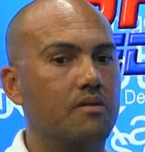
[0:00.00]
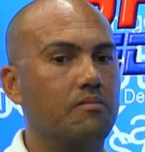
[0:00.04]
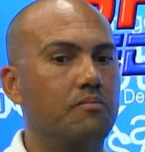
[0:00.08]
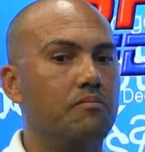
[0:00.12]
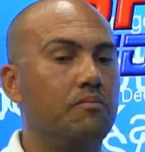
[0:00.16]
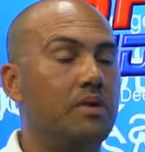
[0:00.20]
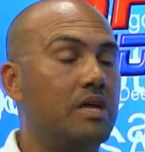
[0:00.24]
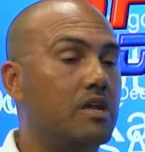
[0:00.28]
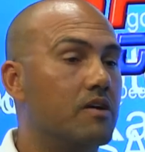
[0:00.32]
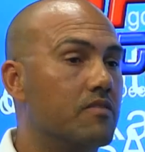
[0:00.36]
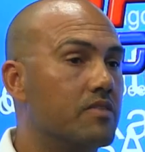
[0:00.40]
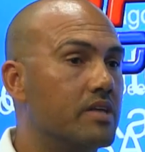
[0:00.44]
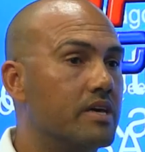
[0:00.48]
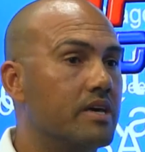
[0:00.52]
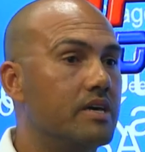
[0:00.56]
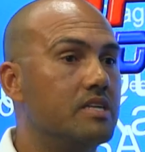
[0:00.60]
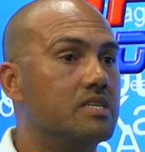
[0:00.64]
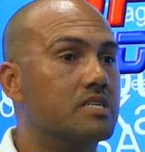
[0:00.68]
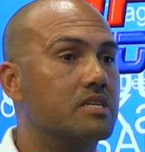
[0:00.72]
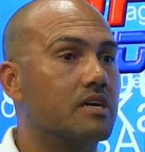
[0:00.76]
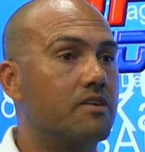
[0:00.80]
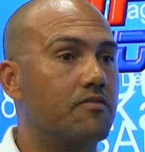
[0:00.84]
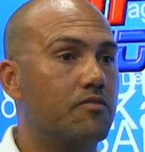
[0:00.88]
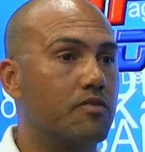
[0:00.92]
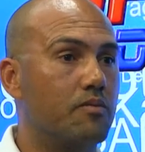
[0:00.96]
Many of the
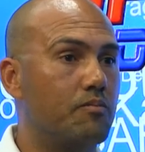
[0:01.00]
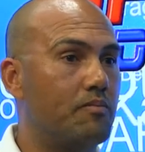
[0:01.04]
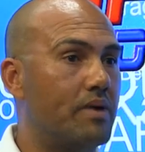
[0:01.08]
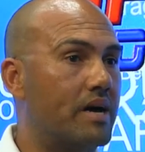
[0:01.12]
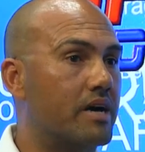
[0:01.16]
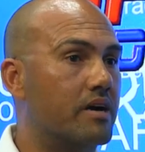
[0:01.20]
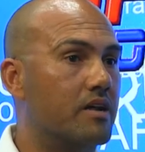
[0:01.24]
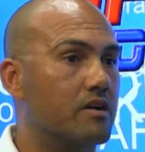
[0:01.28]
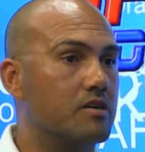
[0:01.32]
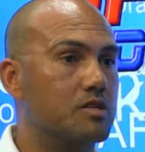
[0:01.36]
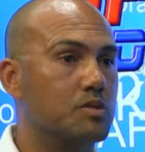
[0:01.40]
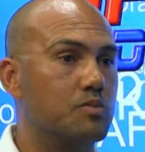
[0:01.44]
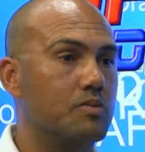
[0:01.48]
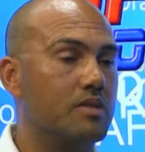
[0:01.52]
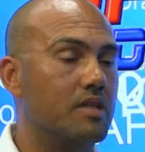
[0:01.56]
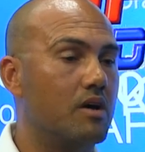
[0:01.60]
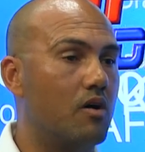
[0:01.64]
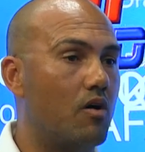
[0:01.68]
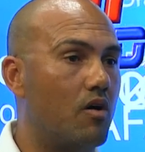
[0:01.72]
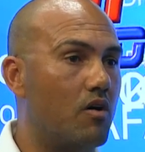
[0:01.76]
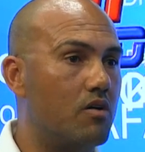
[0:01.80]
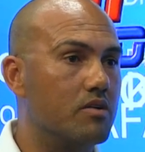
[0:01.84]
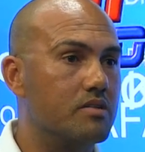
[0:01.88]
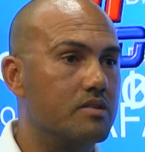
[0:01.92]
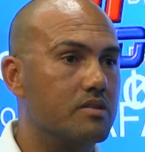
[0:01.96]
kids come from backgrounds where there
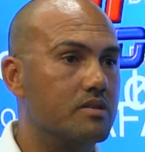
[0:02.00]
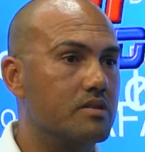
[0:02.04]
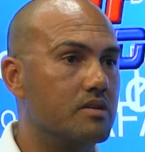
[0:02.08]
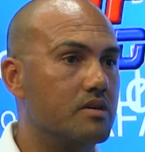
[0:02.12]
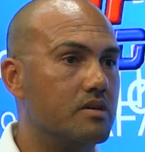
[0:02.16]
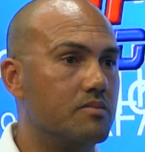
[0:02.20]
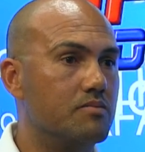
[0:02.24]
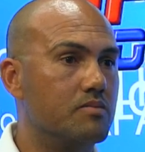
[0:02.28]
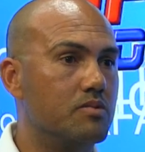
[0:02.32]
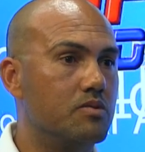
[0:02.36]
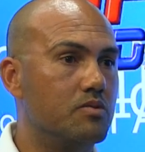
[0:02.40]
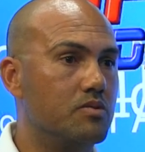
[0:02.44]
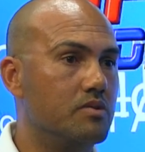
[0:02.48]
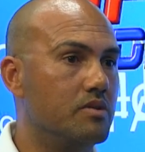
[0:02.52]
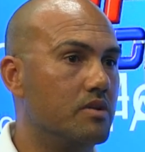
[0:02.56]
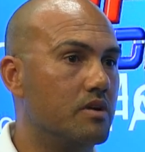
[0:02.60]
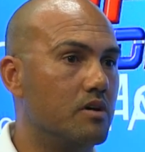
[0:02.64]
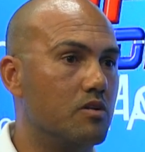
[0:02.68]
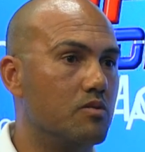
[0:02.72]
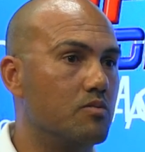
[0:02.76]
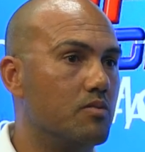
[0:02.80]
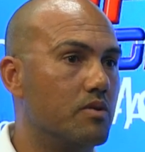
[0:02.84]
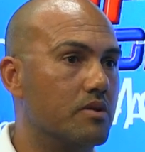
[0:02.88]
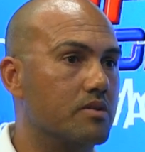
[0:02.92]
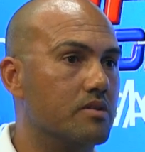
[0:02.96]
aren't good
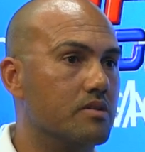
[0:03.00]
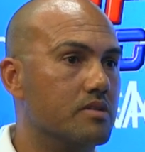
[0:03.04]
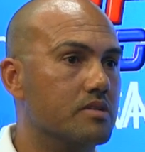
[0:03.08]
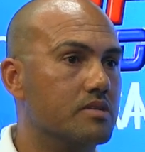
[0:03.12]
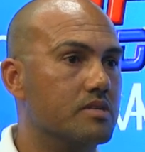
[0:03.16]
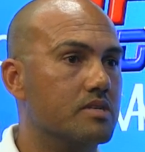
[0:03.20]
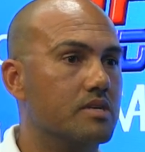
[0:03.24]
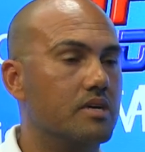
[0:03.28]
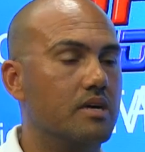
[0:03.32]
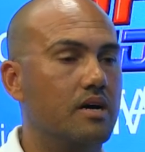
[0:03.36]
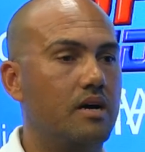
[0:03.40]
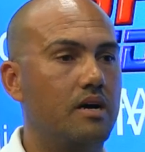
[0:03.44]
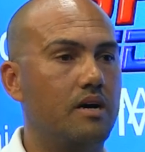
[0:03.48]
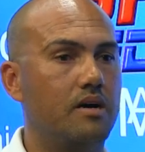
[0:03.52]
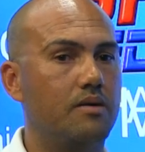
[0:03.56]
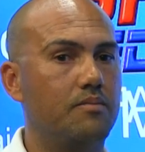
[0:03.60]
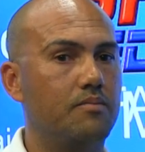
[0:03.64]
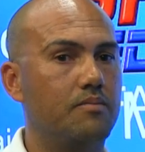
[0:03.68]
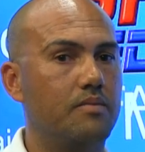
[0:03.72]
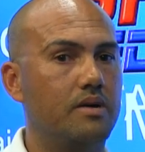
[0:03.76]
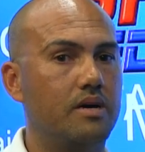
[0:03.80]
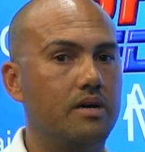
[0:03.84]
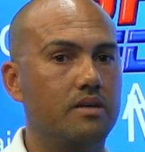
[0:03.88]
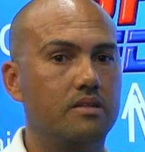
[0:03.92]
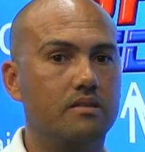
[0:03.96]
role models.
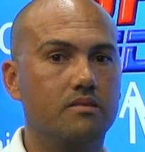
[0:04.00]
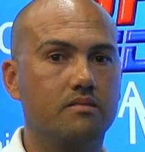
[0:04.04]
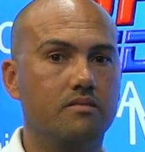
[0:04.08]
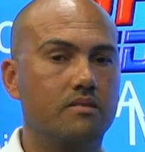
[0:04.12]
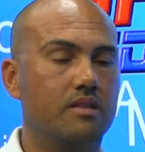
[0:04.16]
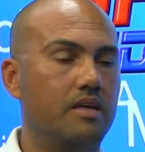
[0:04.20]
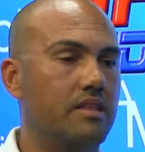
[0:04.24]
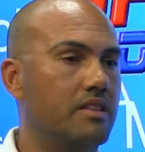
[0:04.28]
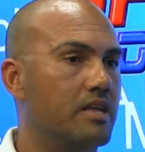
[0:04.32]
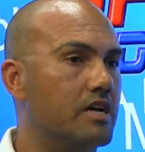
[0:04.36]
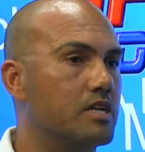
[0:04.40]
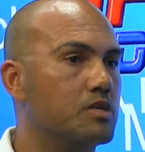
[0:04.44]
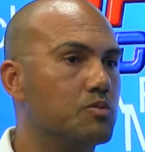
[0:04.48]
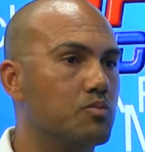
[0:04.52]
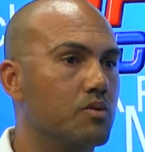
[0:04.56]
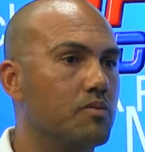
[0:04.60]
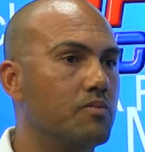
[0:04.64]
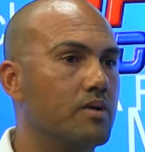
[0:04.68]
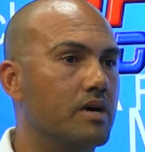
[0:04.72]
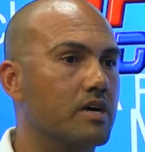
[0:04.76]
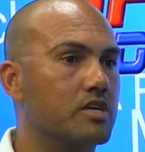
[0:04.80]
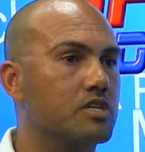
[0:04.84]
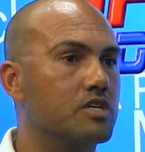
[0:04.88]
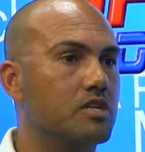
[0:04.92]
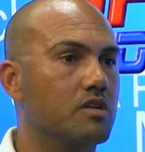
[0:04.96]
And that is where
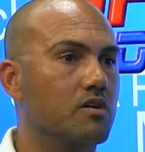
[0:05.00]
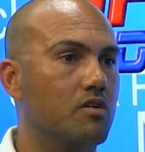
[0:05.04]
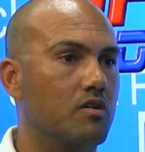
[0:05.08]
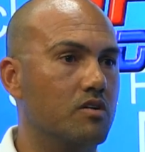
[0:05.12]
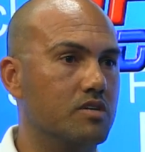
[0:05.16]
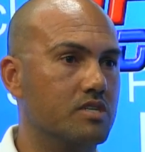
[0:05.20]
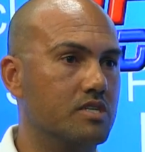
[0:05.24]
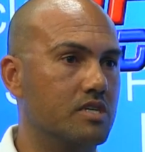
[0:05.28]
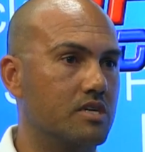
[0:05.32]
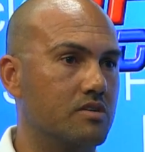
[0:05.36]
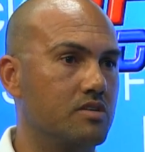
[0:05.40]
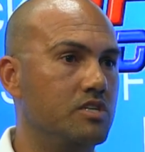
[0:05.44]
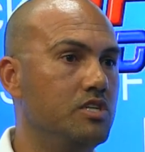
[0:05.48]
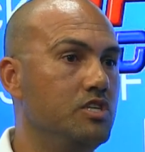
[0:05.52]
we actually ask our